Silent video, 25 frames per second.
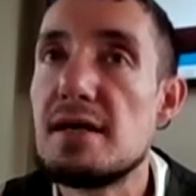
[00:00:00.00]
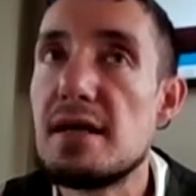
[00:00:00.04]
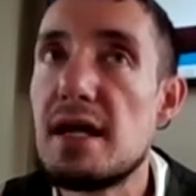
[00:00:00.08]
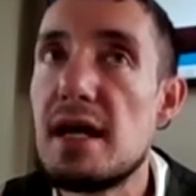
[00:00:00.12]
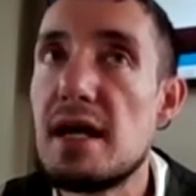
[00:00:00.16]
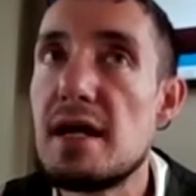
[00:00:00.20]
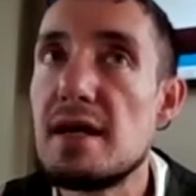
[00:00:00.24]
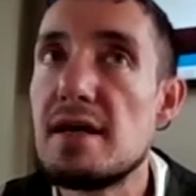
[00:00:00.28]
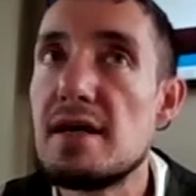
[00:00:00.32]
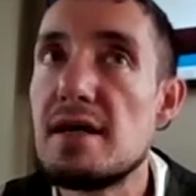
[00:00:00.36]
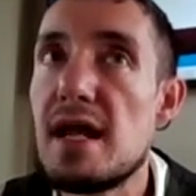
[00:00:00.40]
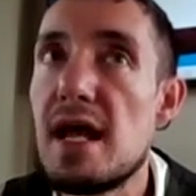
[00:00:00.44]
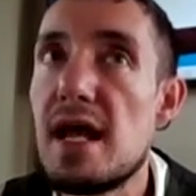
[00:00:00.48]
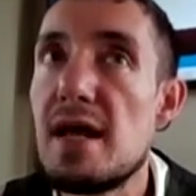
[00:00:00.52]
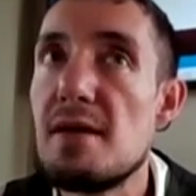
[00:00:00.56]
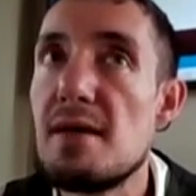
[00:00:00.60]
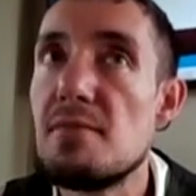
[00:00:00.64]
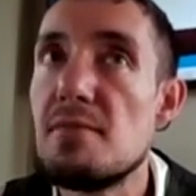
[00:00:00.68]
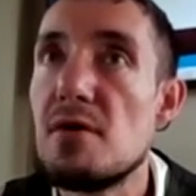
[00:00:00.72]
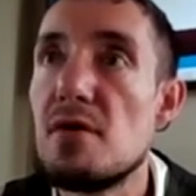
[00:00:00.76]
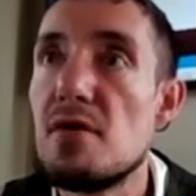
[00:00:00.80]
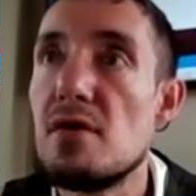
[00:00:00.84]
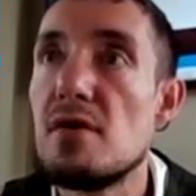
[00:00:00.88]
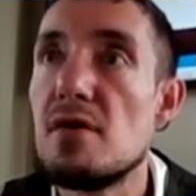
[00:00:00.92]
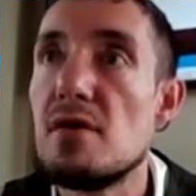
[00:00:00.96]
they
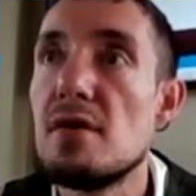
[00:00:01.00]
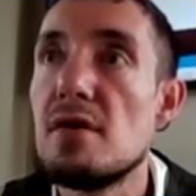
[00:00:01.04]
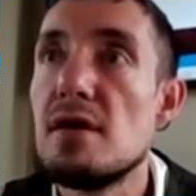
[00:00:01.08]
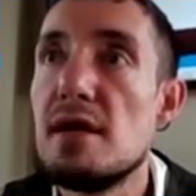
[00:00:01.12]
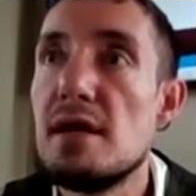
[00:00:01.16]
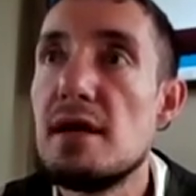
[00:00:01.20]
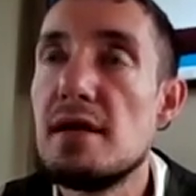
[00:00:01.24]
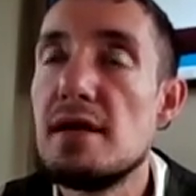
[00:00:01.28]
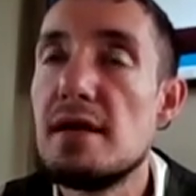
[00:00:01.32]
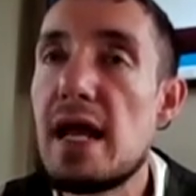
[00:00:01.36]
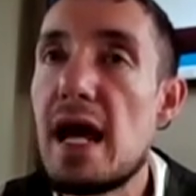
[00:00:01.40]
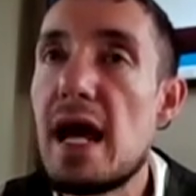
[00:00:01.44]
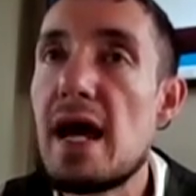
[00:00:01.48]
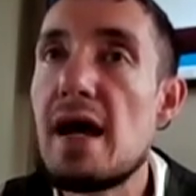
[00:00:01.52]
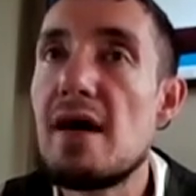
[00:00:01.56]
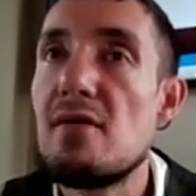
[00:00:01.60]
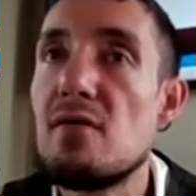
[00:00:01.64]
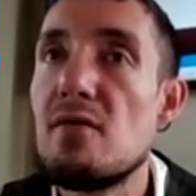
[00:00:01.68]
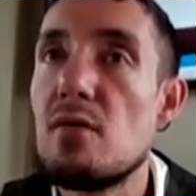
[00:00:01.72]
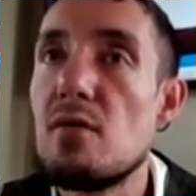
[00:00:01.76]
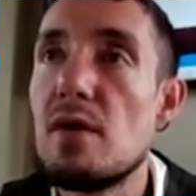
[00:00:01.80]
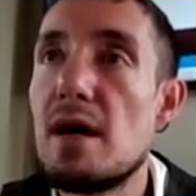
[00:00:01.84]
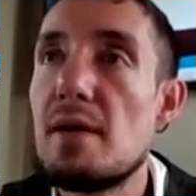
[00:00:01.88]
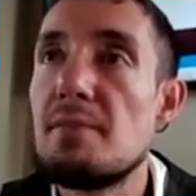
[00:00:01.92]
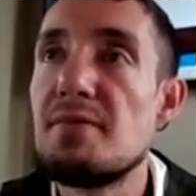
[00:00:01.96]
enable that
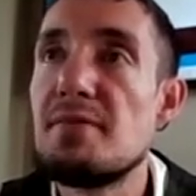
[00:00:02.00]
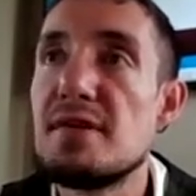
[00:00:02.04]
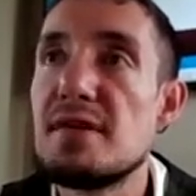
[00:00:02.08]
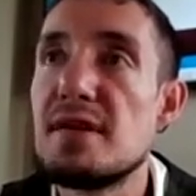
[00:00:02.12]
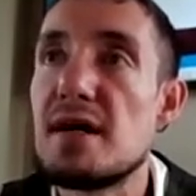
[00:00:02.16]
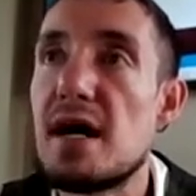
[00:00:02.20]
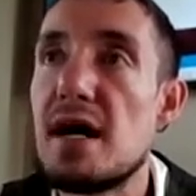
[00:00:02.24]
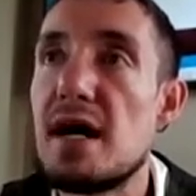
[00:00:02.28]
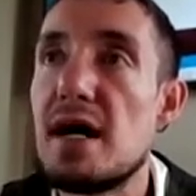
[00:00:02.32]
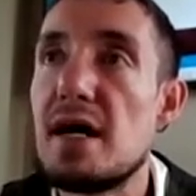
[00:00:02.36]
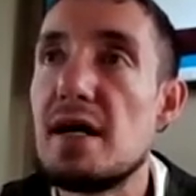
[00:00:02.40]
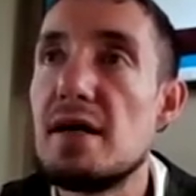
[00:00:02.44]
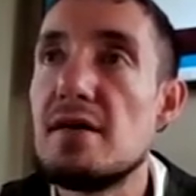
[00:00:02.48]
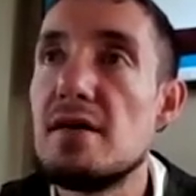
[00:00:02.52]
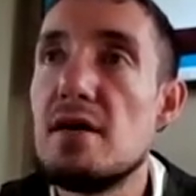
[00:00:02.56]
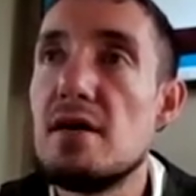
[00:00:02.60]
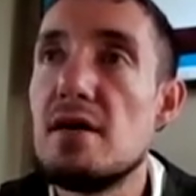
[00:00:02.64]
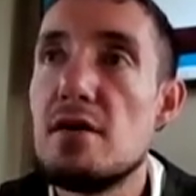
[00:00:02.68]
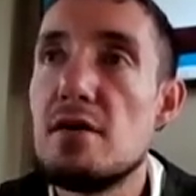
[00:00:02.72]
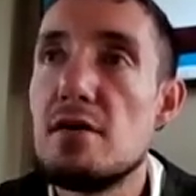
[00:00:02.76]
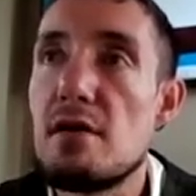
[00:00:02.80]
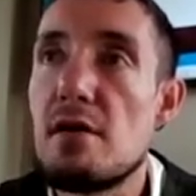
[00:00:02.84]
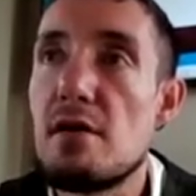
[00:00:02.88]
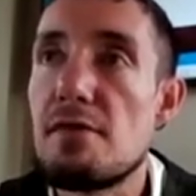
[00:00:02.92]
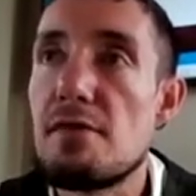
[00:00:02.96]
website
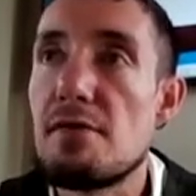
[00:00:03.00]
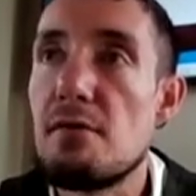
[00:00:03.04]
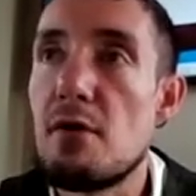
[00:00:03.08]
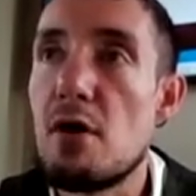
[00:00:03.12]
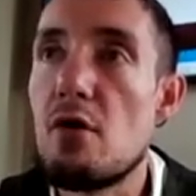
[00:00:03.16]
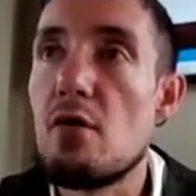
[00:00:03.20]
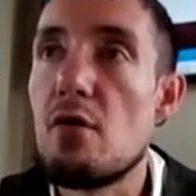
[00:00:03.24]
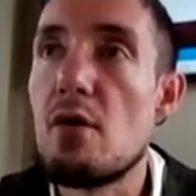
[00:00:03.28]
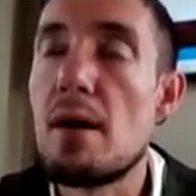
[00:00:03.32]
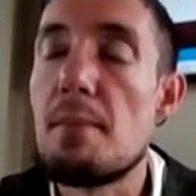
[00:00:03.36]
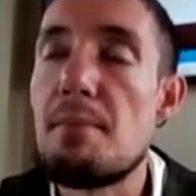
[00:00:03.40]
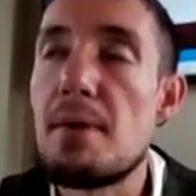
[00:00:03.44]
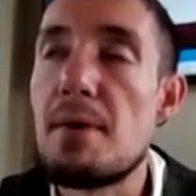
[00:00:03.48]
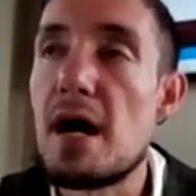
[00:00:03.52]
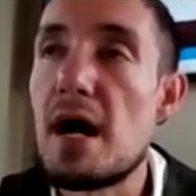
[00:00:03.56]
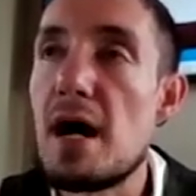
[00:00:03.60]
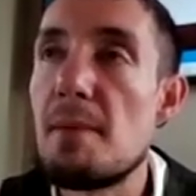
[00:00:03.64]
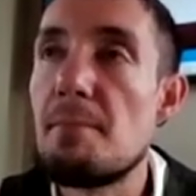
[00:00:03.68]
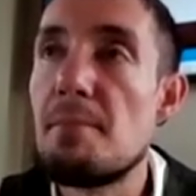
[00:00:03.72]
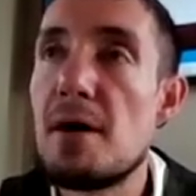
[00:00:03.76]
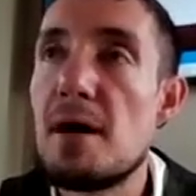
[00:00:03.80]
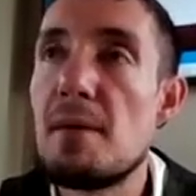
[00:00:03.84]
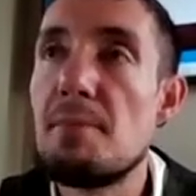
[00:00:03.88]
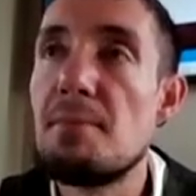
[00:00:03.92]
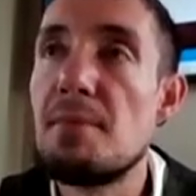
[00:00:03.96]
to throw a
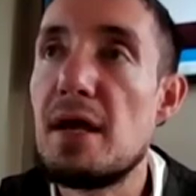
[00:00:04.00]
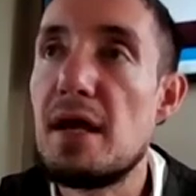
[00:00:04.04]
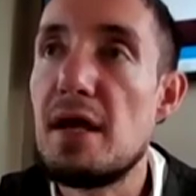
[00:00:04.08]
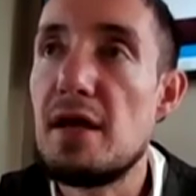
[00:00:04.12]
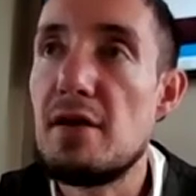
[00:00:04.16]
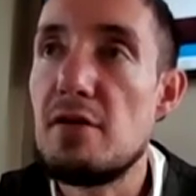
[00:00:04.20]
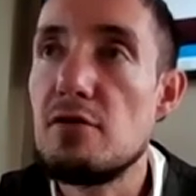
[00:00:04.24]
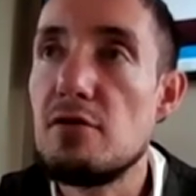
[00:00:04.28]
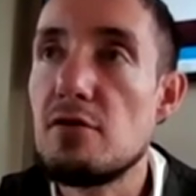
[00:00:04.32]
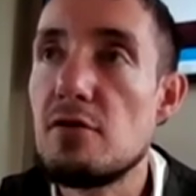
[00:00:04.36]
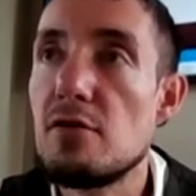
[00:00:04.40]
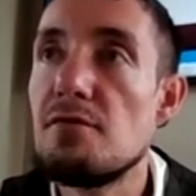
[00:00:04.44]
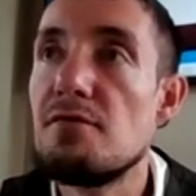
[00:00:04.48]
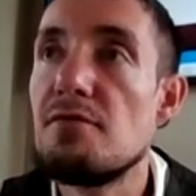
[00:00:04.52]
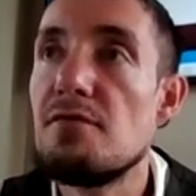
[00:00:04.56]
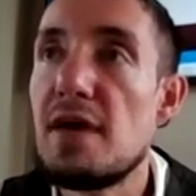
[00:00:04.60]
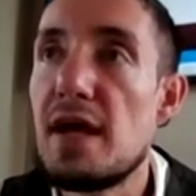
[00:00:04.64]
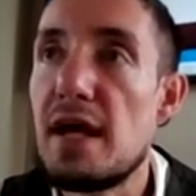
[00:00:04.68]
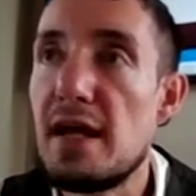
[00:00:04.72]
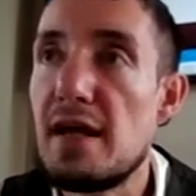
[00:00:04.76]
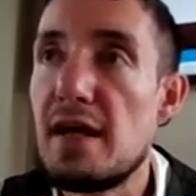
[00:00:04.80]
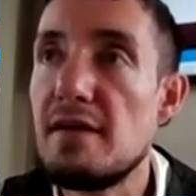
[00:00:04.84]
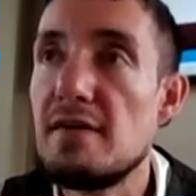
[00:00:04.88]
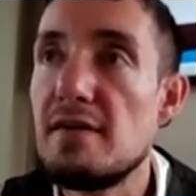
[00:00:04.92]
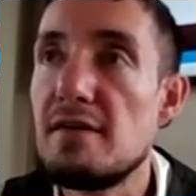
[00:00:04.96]
pop-up in your
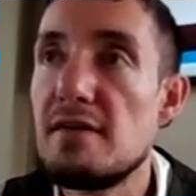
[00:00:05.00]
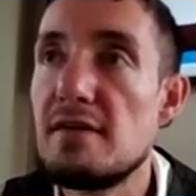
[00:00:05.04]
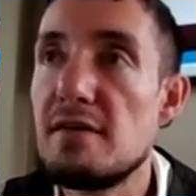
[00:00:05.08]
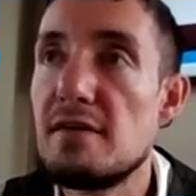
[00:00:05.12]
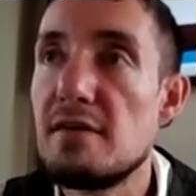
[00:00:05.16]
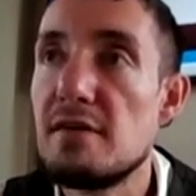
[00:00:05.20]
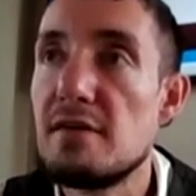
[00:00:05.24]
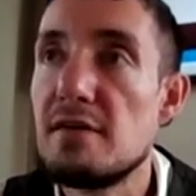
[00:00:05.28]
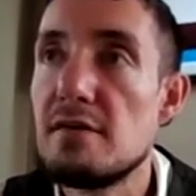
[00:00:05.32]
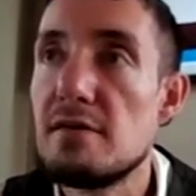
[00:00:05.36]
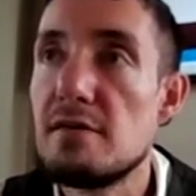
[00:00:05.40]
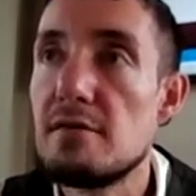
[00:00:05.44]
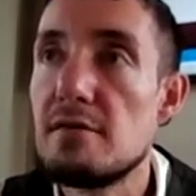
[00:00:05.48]
face